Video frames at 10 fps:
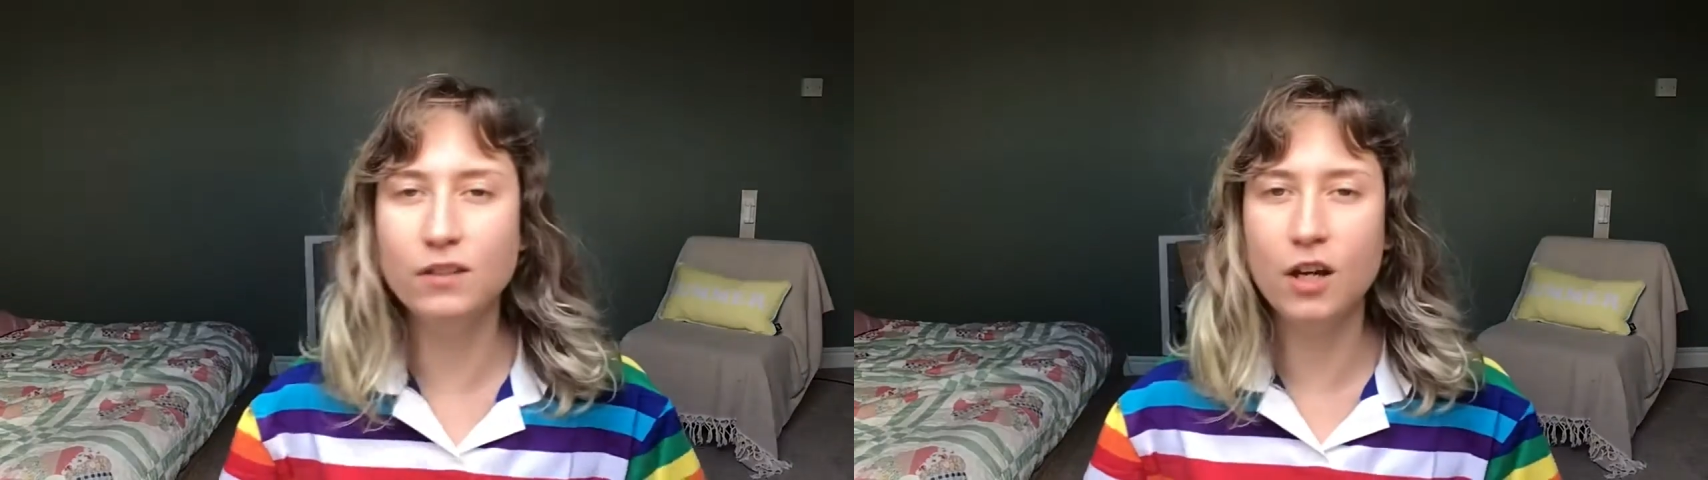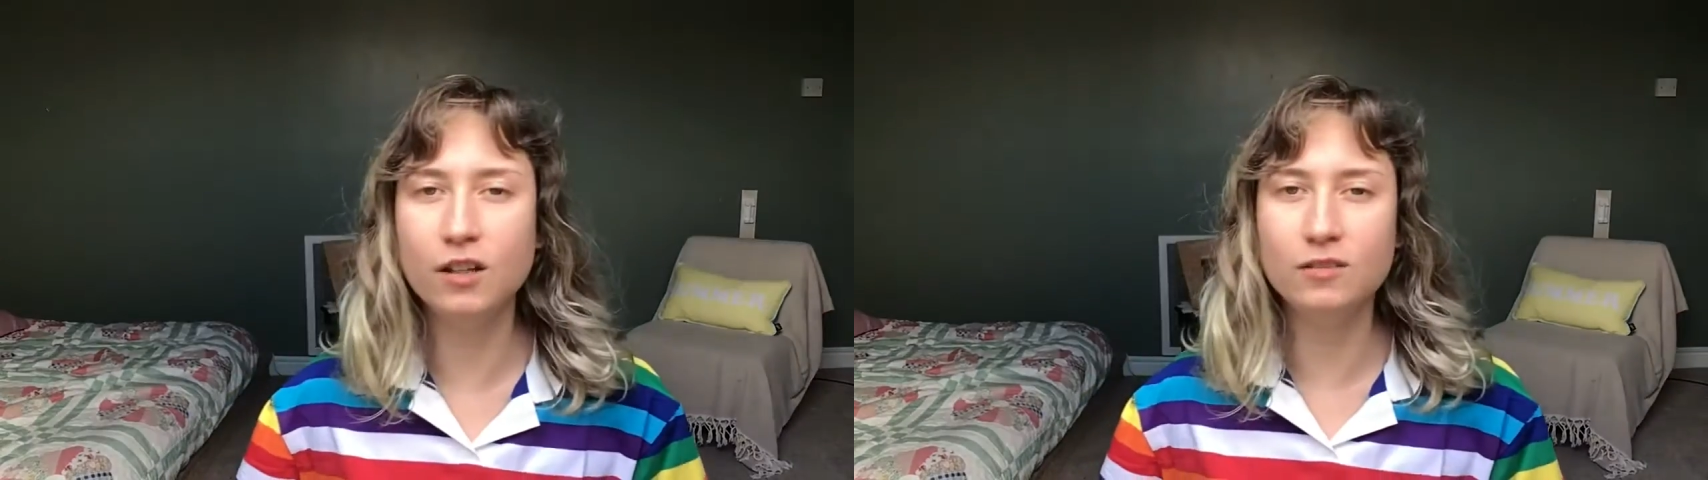
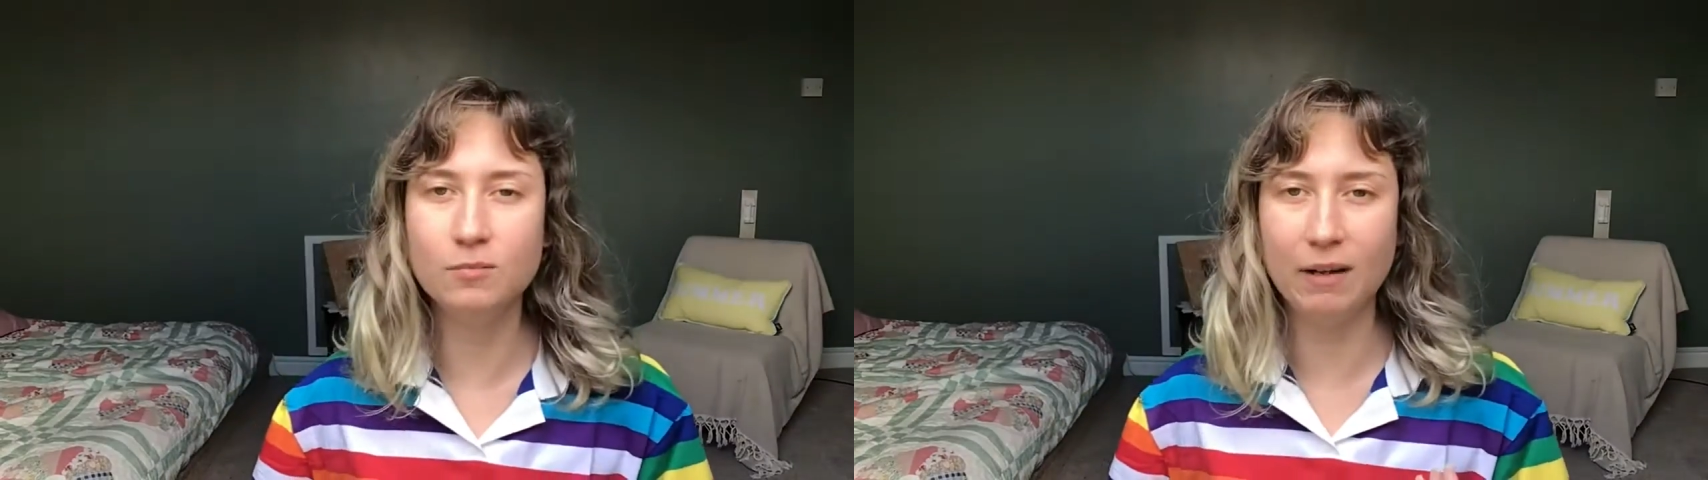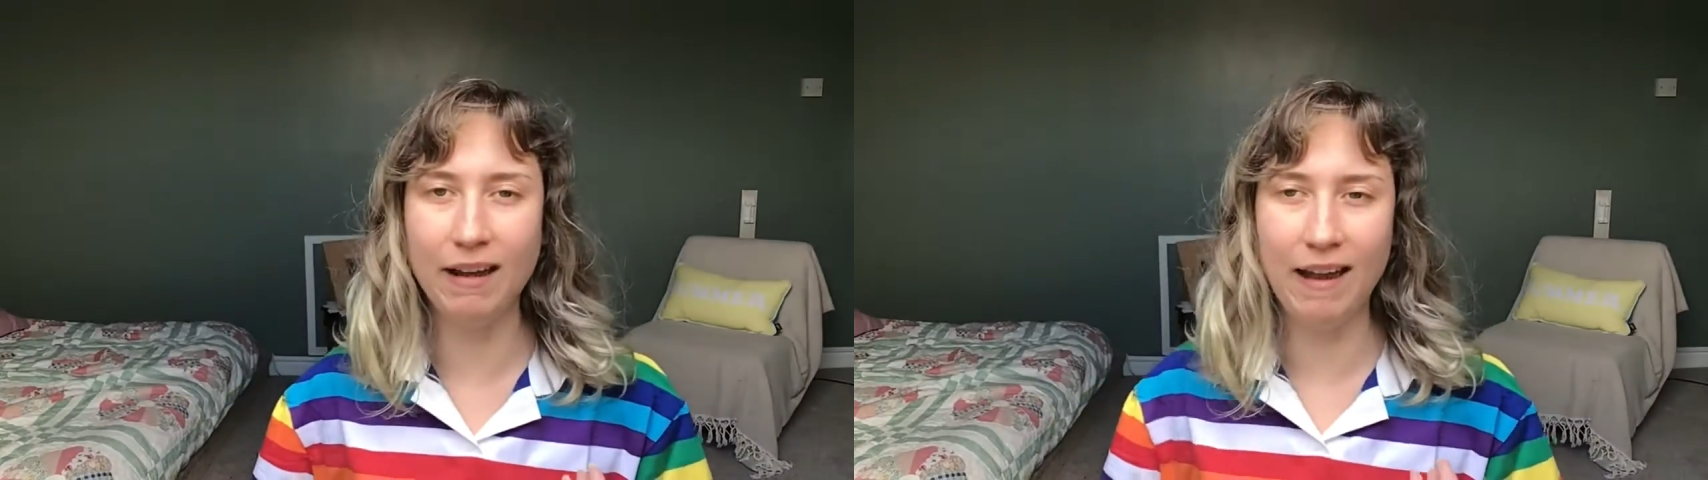though
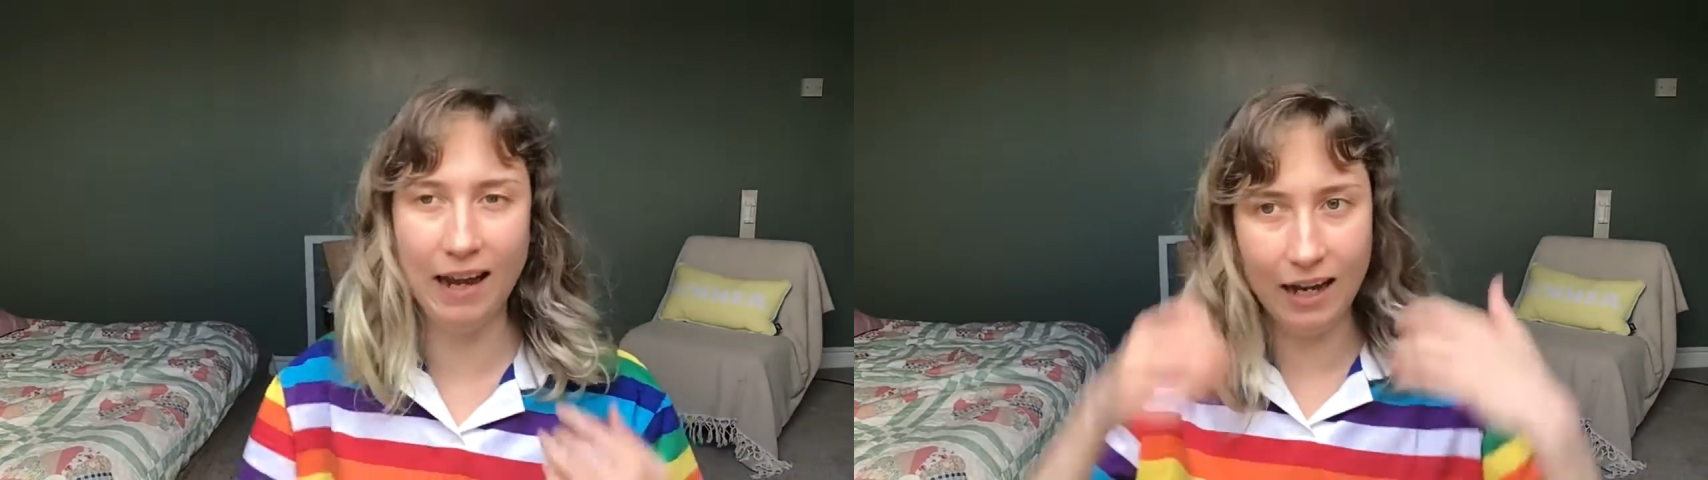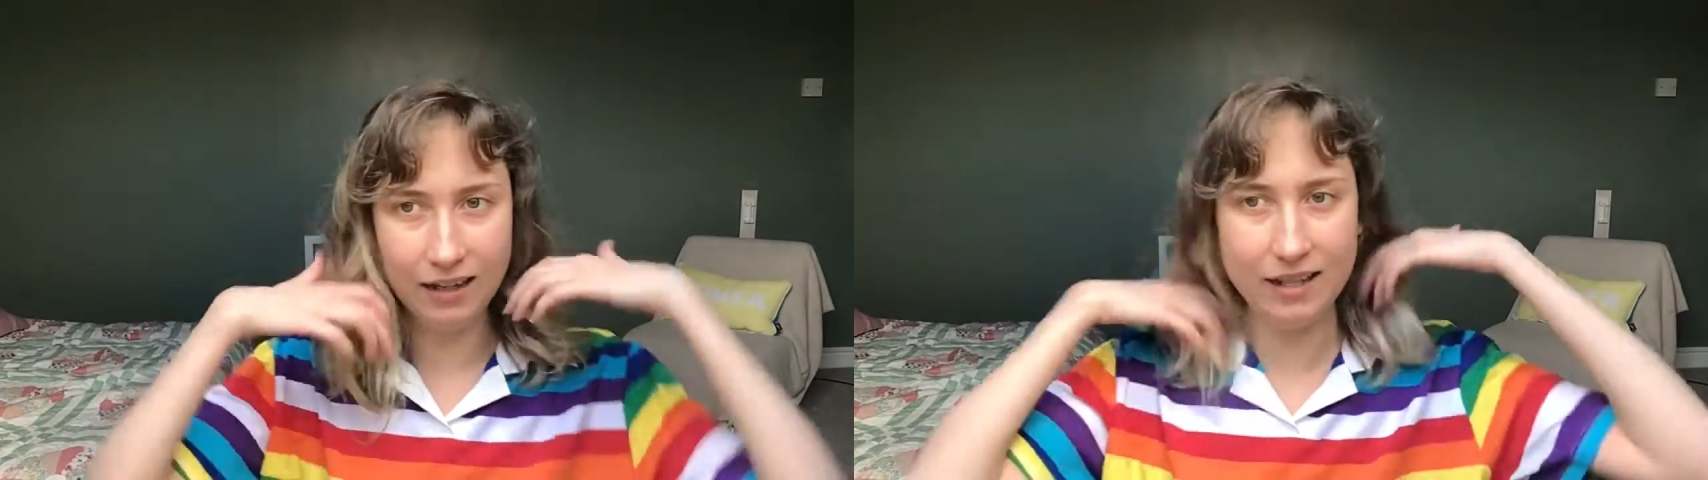my
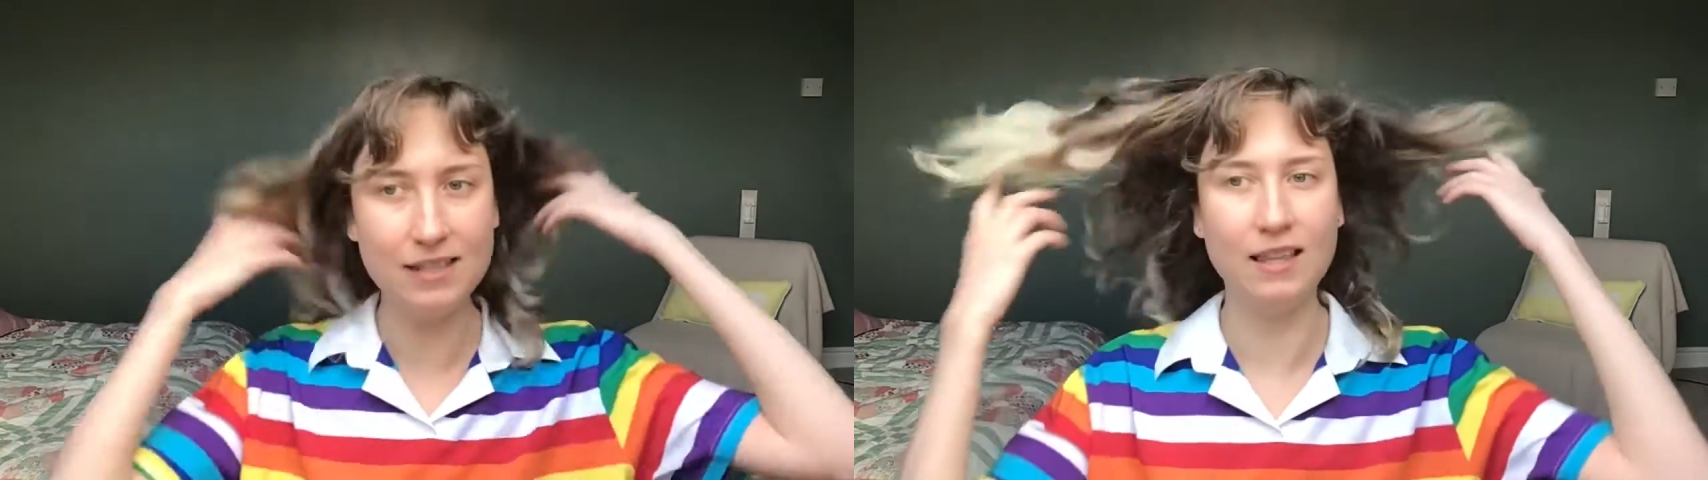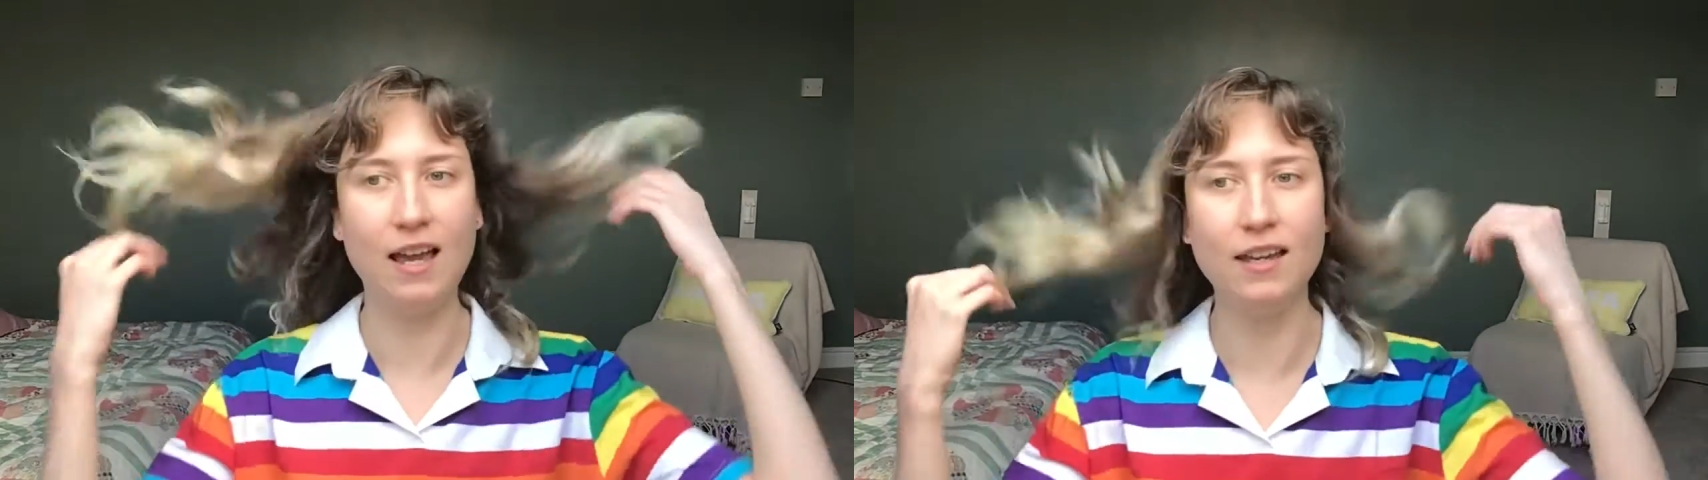hair is
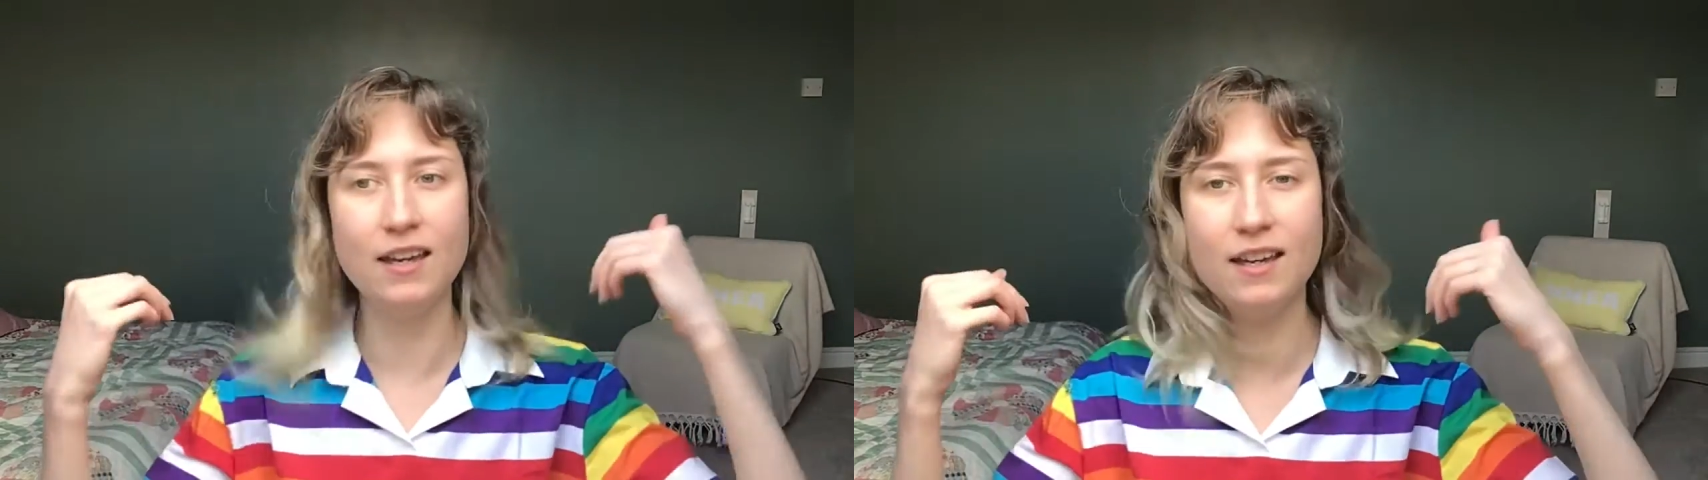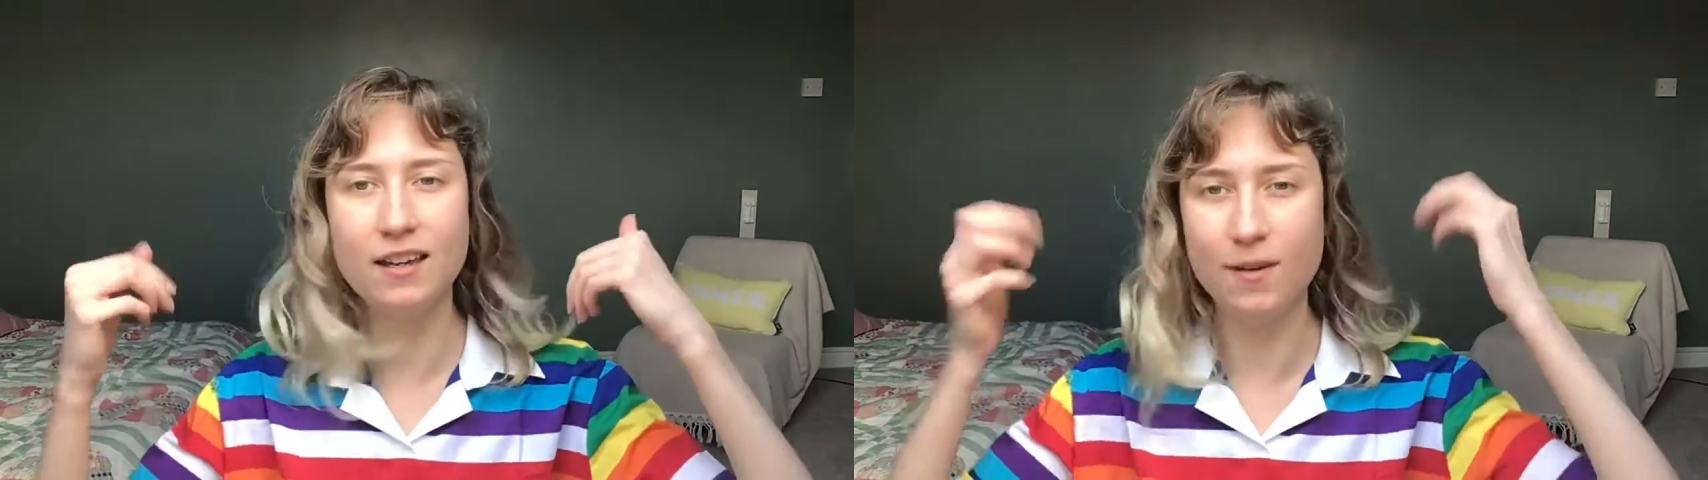like